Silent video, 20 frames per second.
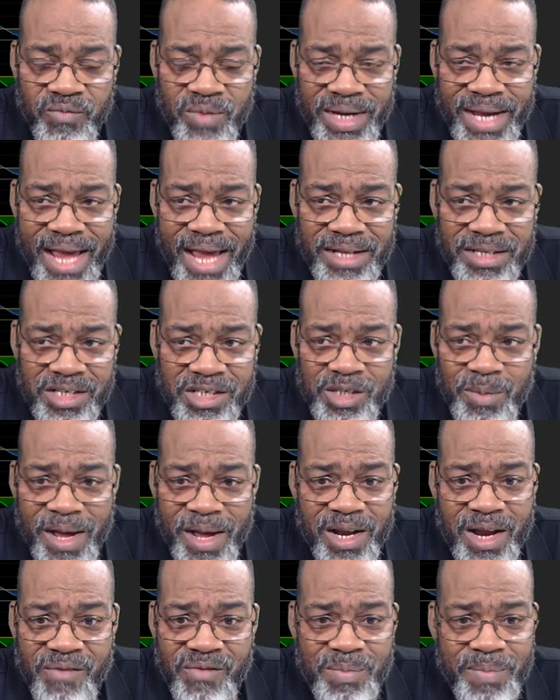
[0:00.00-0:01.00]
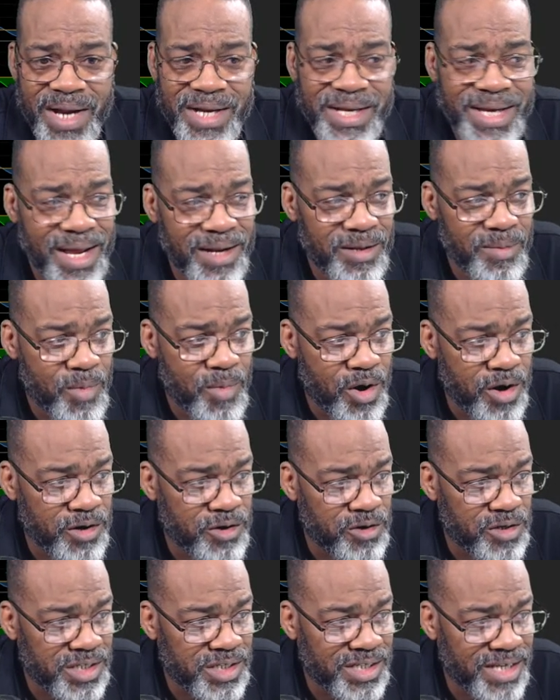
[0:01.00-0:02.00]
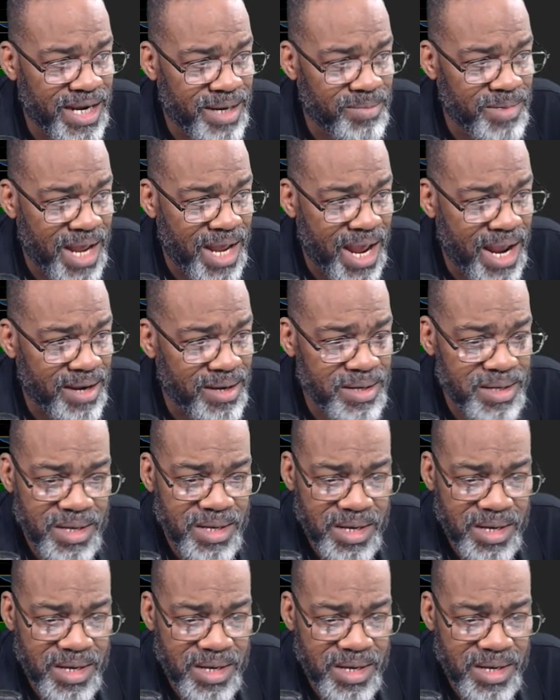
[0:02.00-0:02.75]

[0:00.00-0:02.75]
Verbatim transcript: we got just about everybody out of the market on the same day.